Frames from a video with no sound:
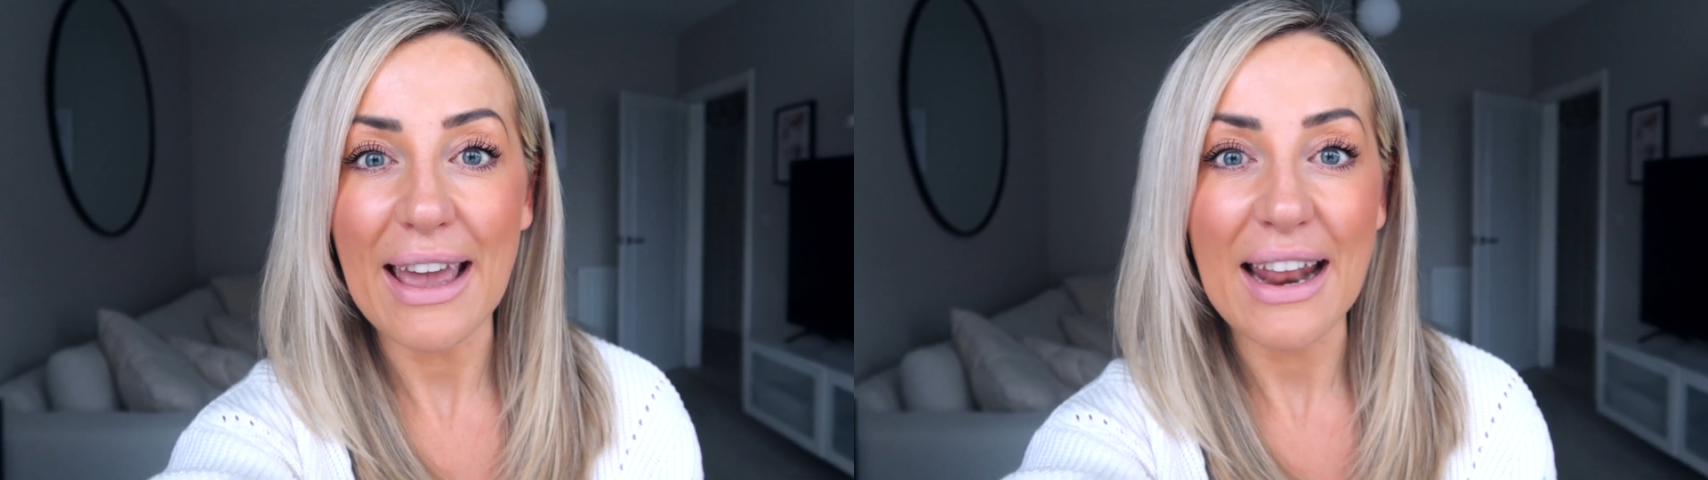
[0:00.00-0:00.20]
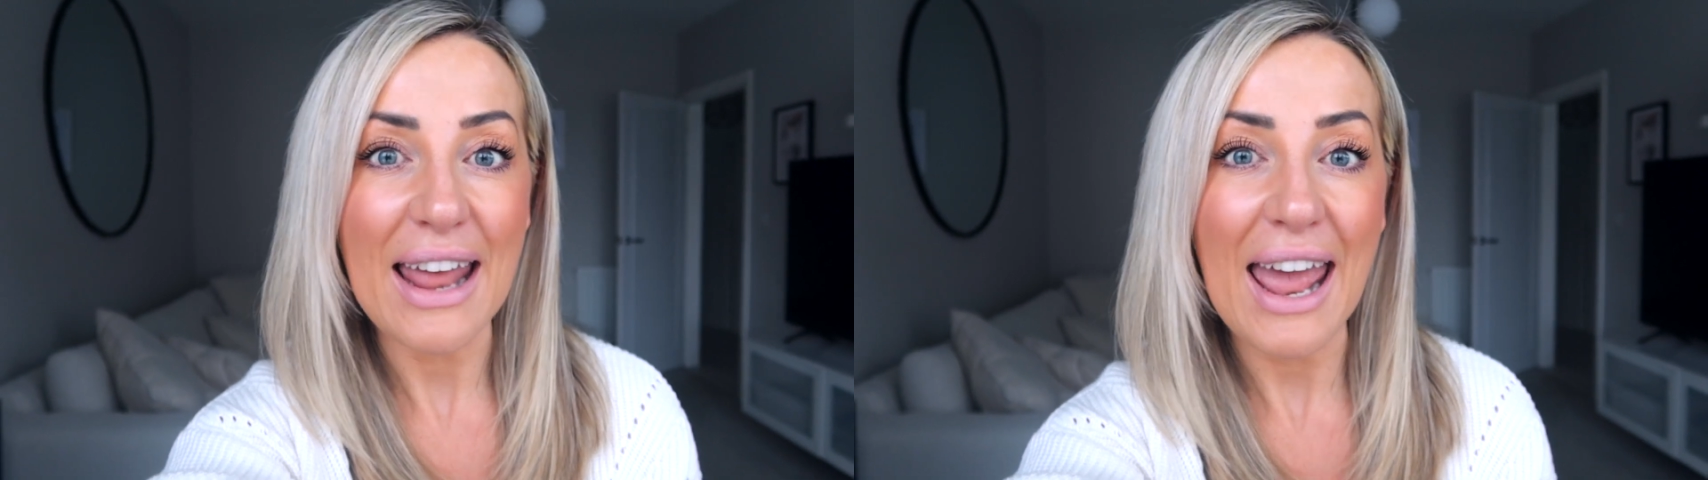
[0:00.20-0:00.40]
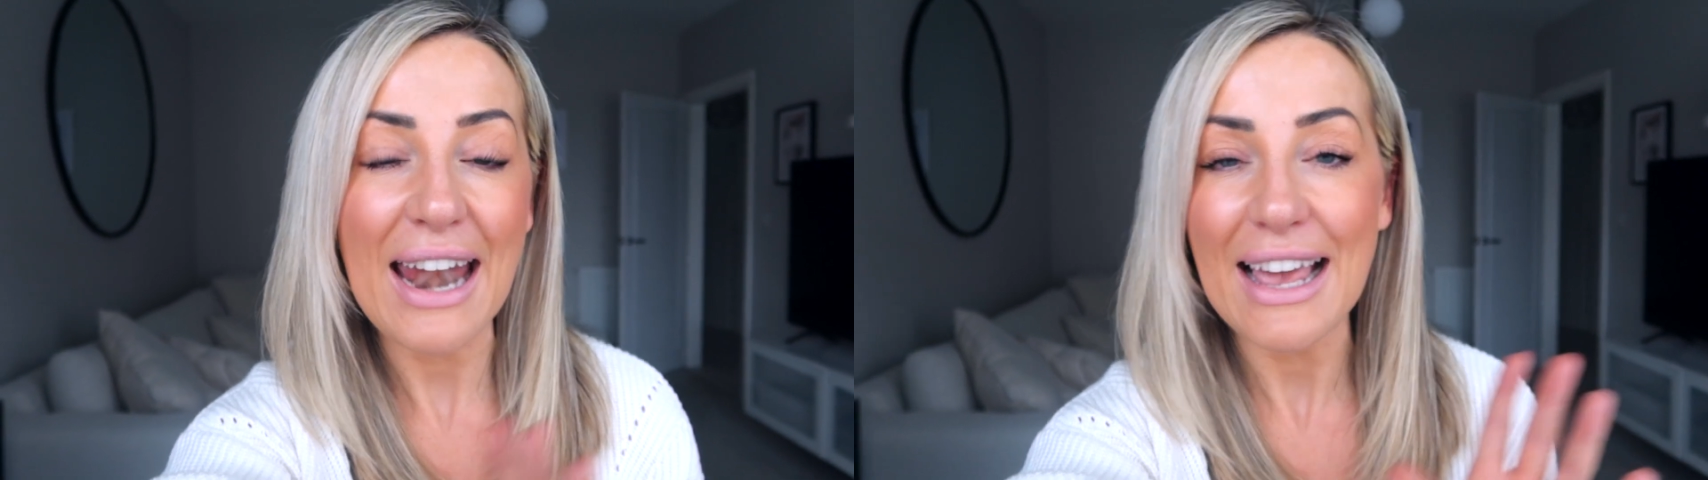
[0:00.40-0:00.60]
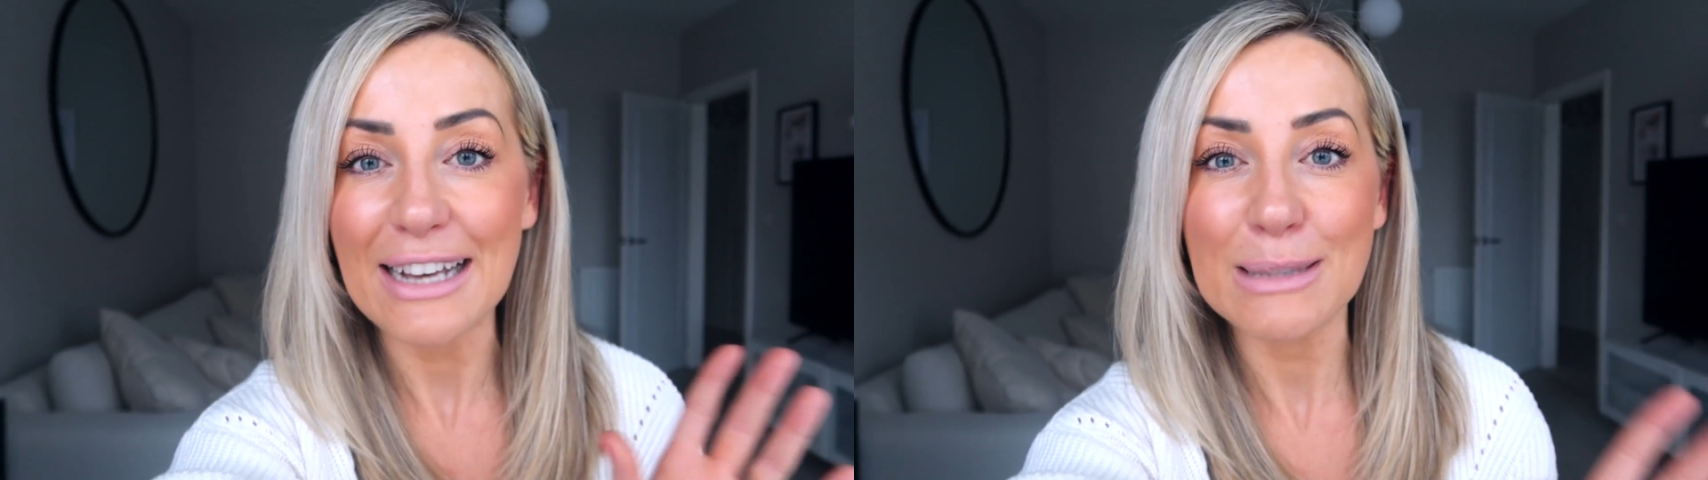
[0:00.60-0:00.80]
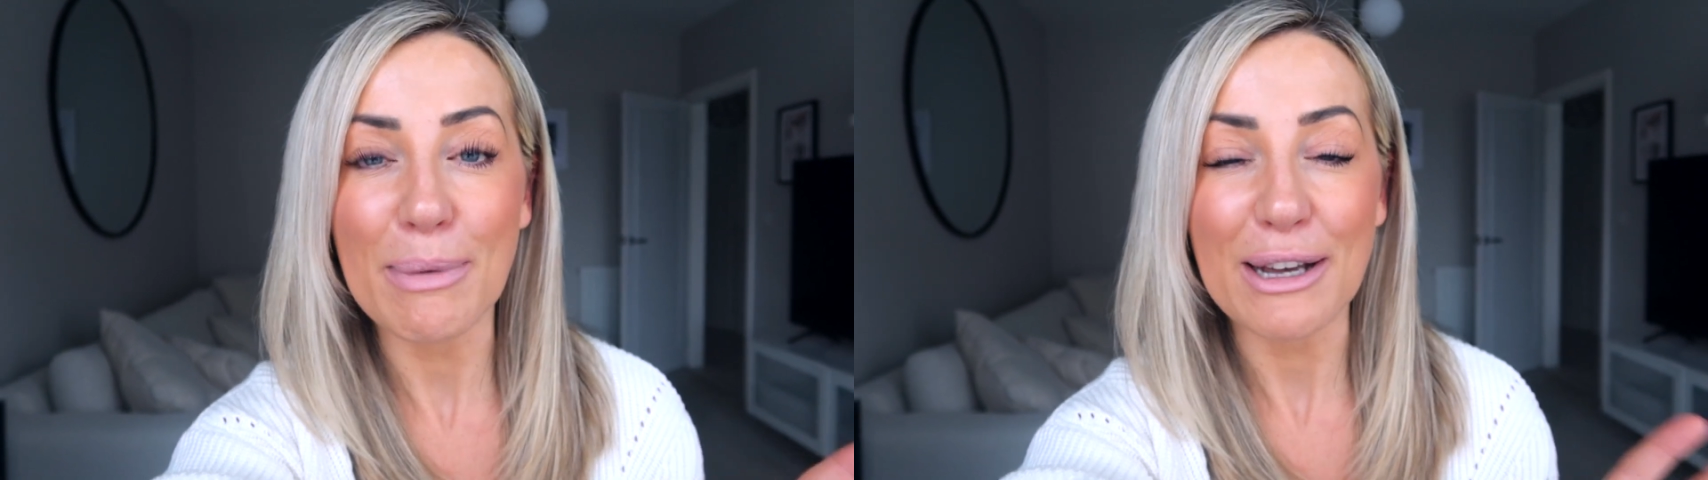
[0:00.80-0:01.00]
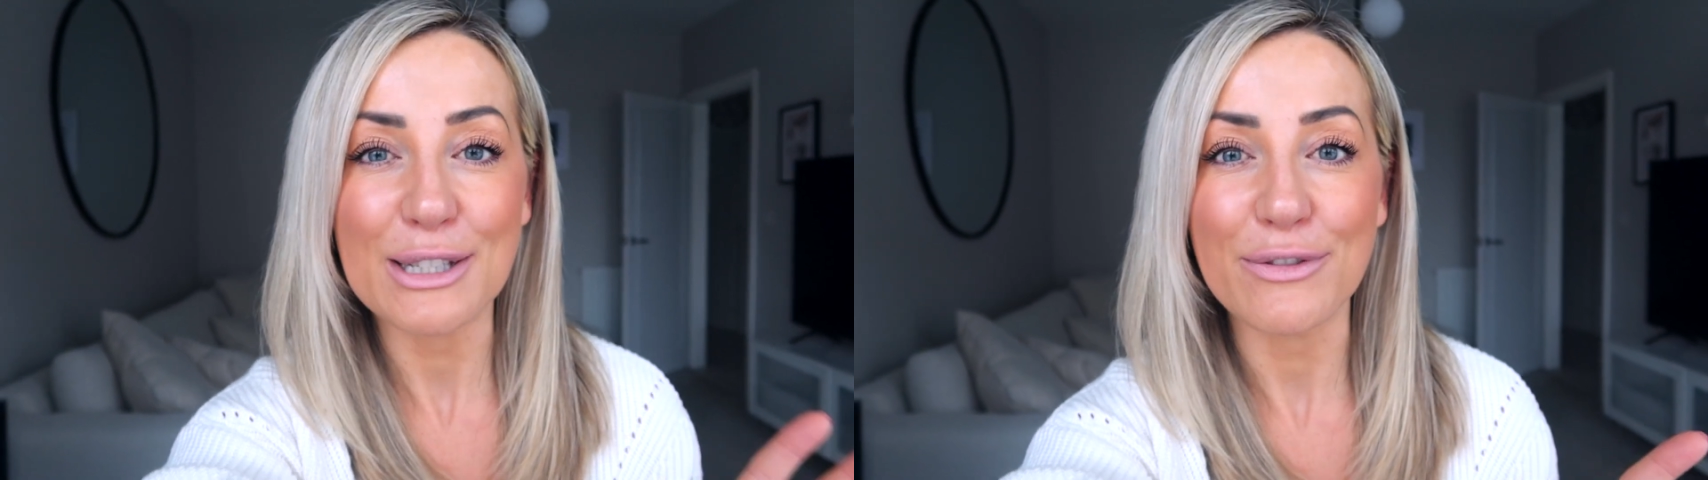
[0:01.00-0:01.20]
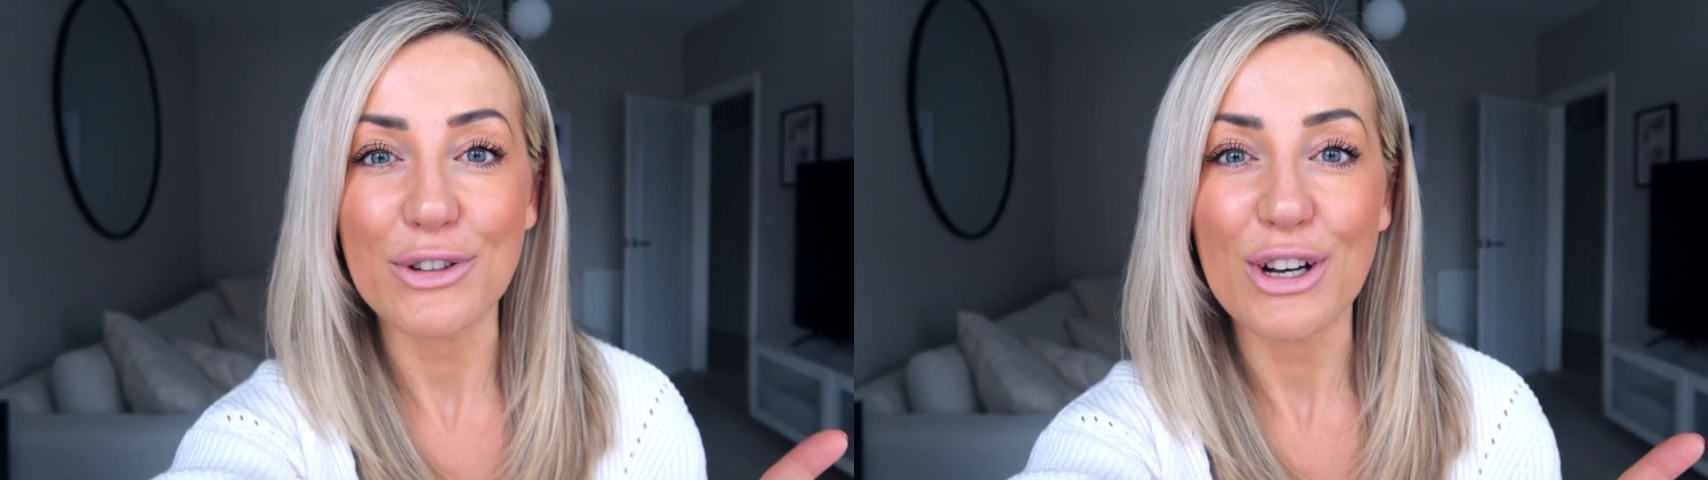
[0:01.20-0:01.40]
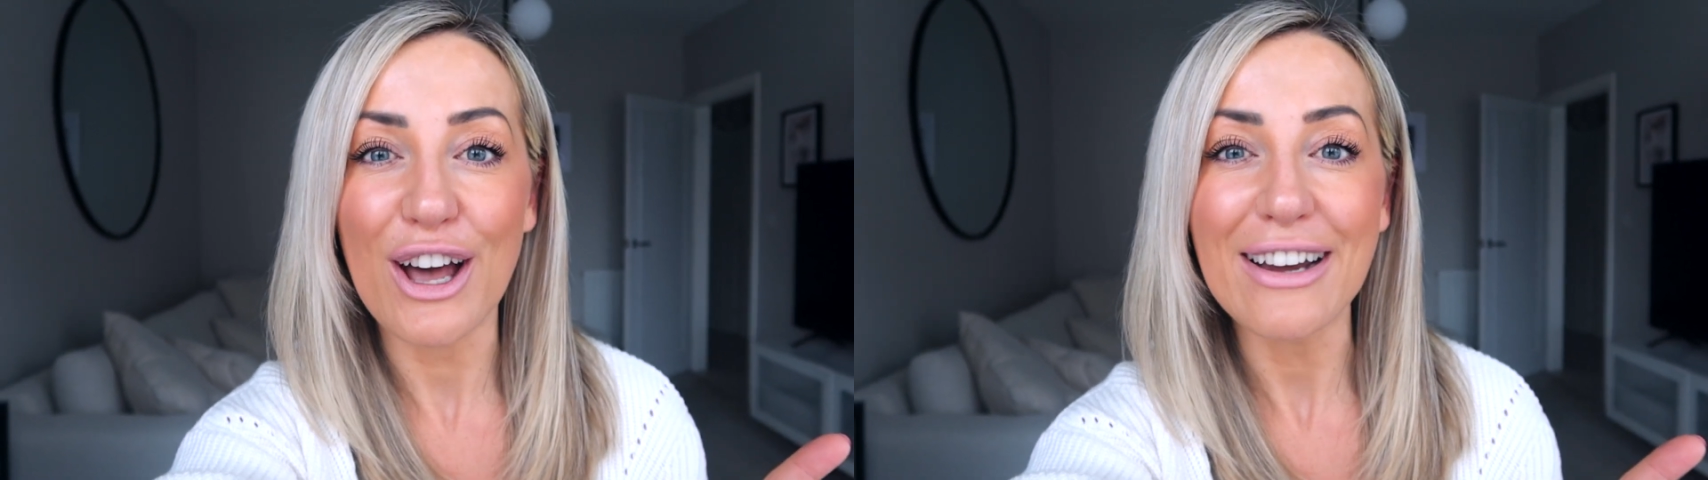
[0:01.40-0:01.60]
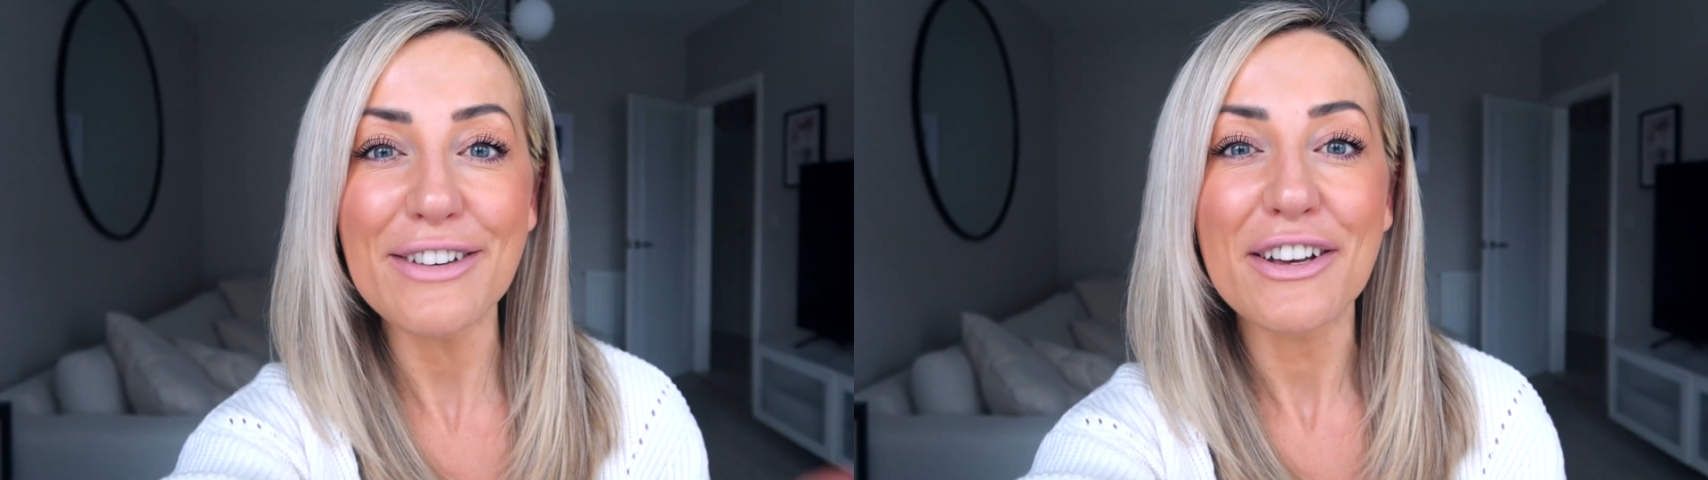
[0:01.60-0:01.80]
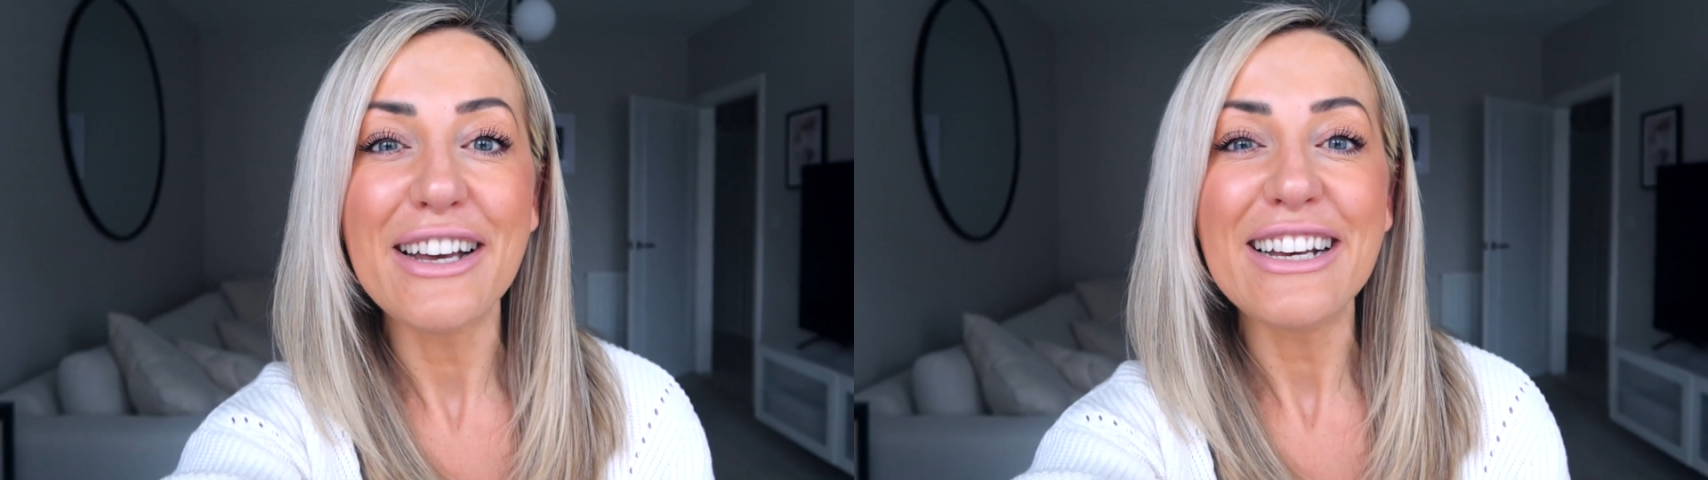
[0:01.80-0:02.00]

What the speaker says: in any aspect of your life.